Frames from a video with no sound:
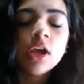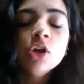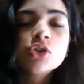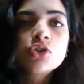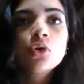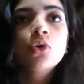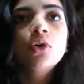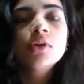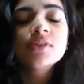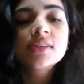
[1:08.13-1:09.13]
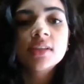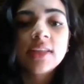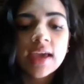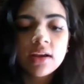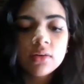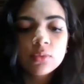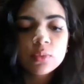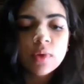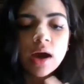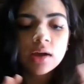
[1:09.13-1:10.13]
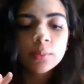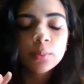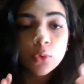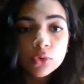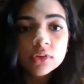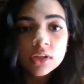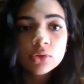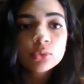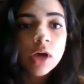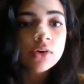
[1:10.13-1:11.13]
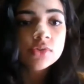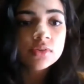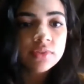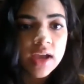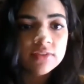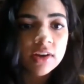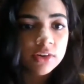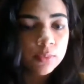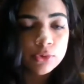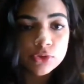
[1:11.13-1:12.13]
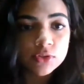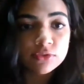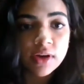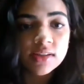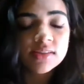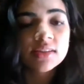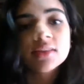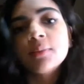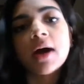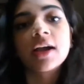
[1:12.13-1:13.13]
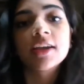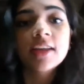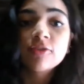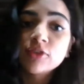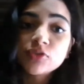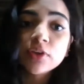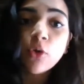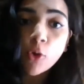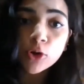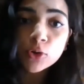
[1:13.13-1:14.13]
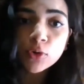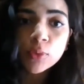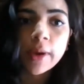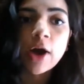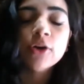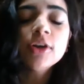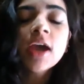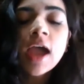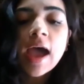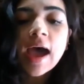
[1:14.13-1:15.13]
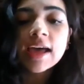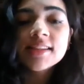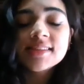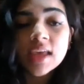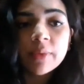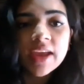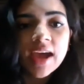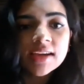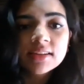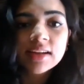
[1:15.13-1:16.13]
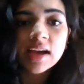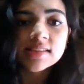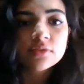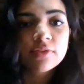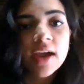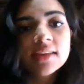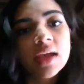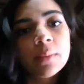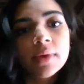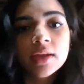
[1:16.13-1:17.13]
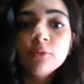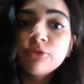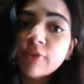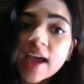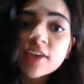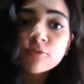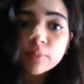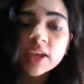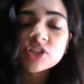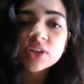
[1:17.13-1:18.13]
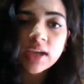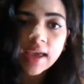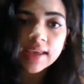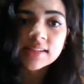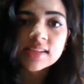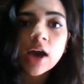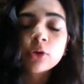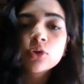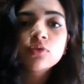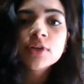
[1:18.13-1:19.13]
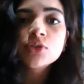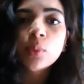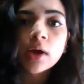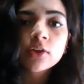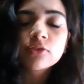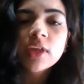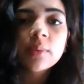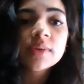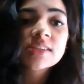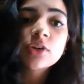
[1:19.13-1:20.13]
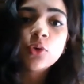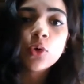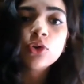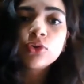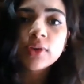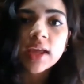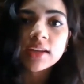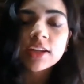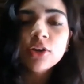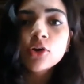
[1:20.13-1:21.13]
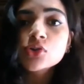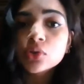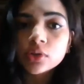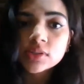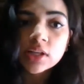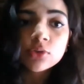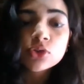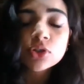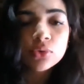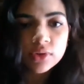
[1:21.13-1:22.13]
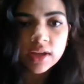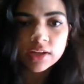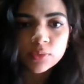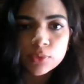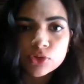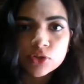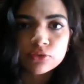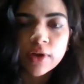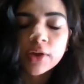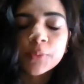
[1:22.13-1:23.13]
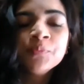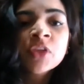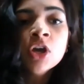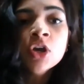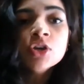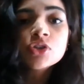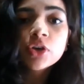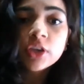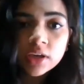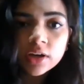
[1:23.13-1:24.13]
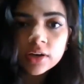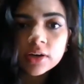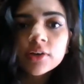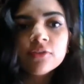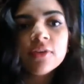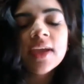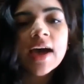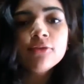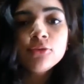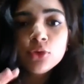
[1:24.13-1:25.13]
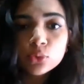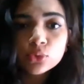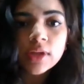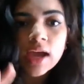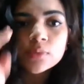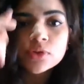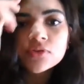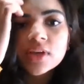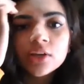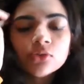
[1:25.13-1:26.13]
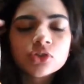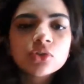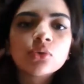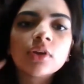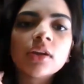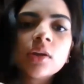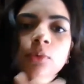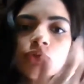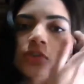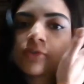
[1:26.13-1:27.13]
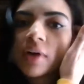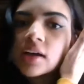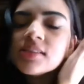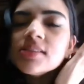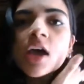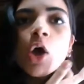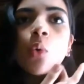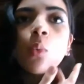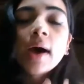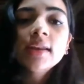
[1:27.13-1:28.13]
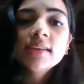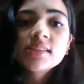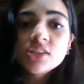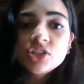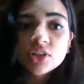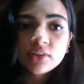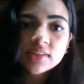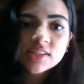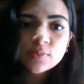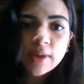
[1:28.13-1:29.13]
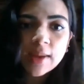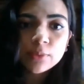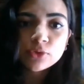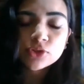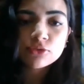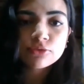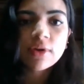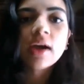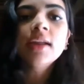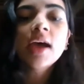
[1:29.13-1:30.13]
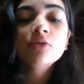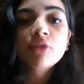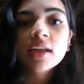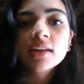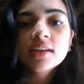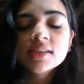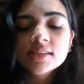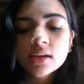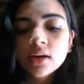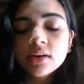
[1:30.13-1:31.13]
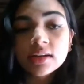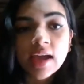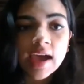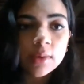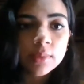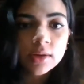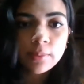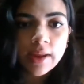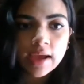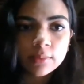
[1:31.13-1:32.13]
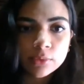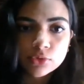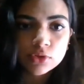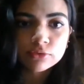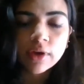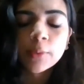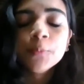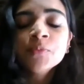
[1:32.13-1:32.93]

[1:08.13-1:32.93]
So, there are more than 2,500 mutual funds in the market, which we all know about. And SEBI had classified them in five major heads, out of which one of them is a goal oriented or solution oriented mutual fund. So here we have two types of solution oriented mutual funds. One is a children's plan mutual fund and one is a retirement plan mutual fund.